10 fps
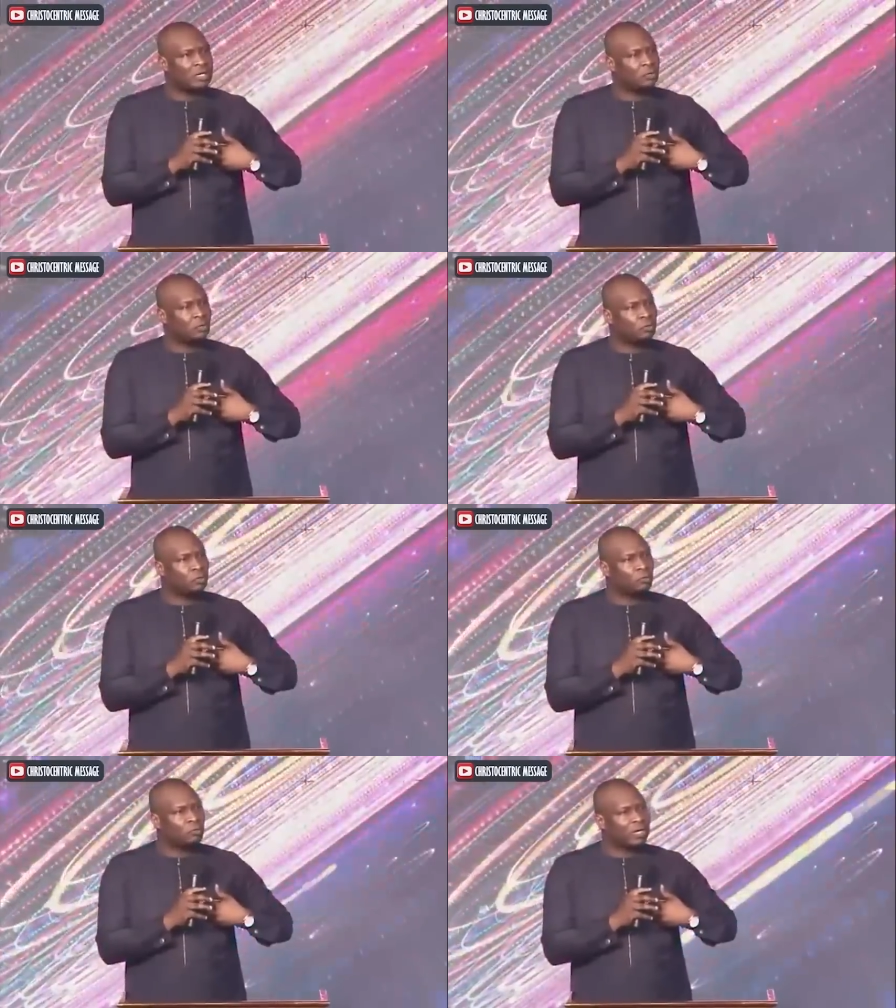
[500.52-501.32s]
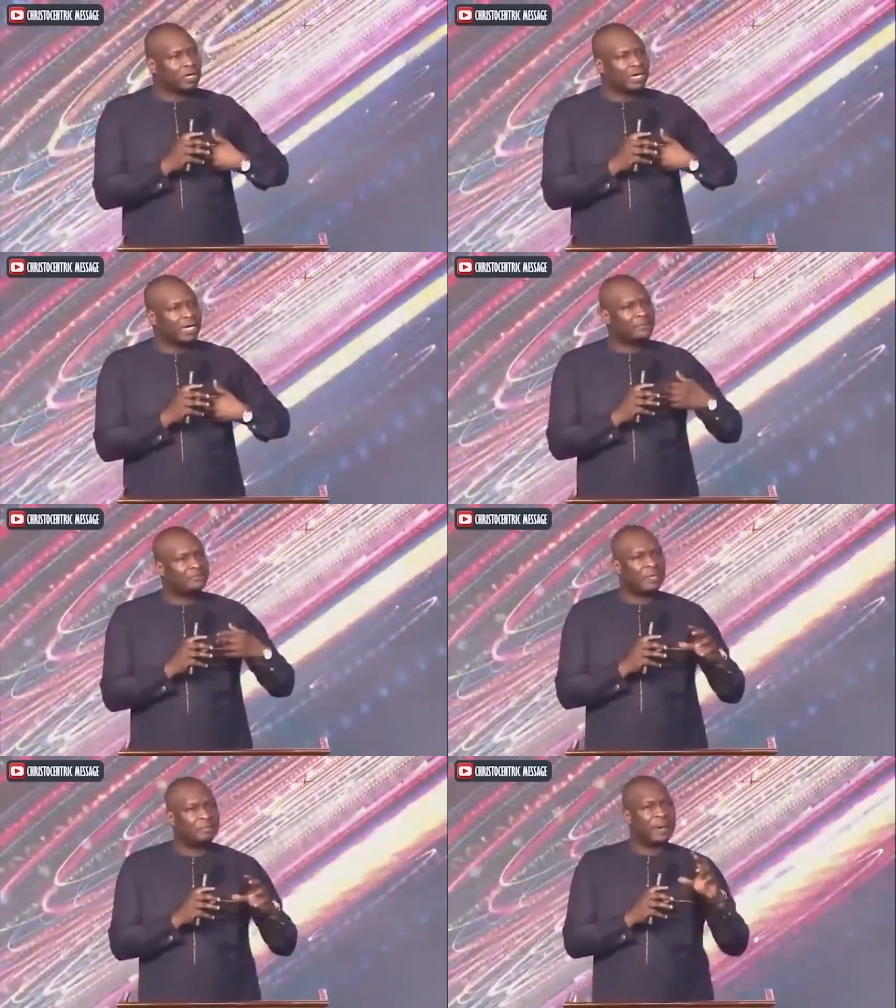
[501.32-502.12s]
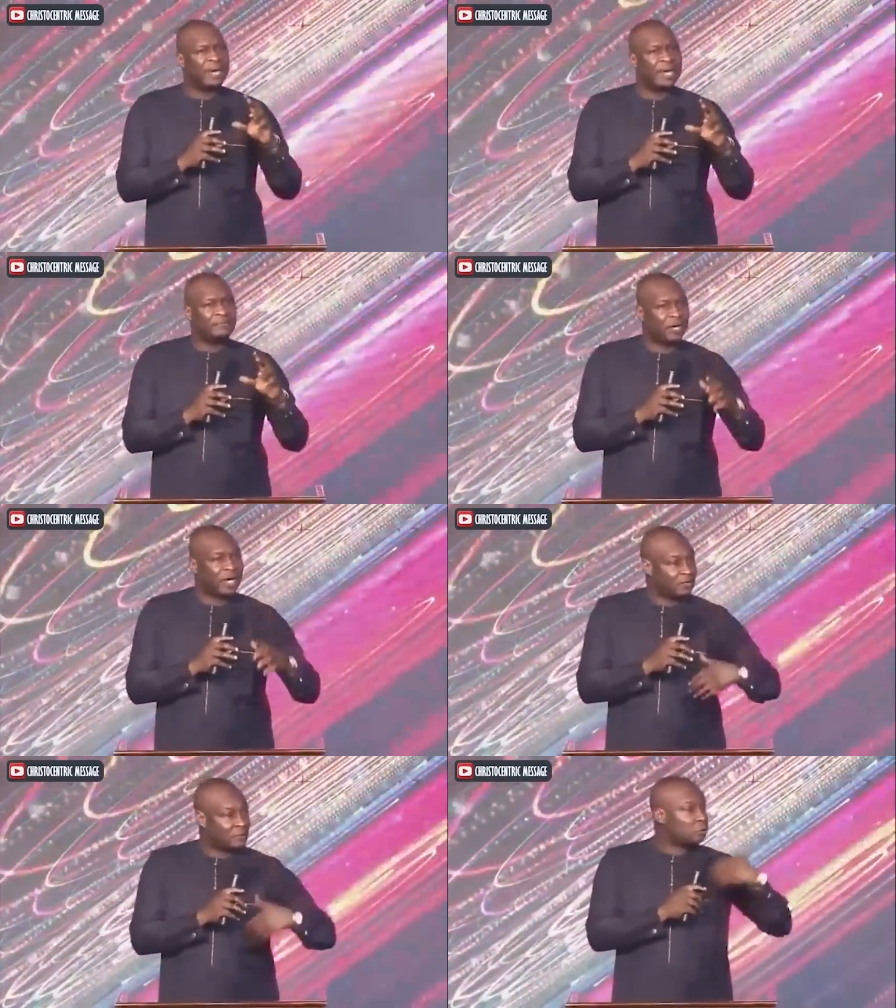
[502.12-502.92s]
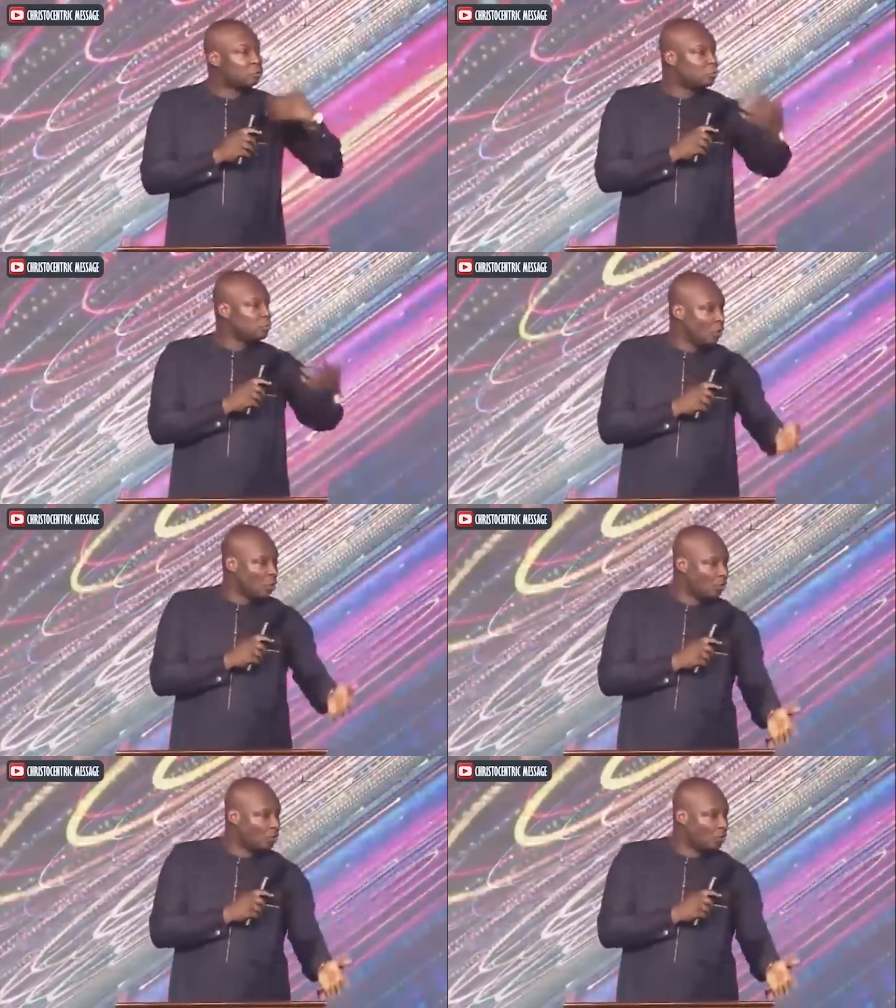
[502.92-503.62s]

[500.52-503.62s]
who gave the benevolence to do more.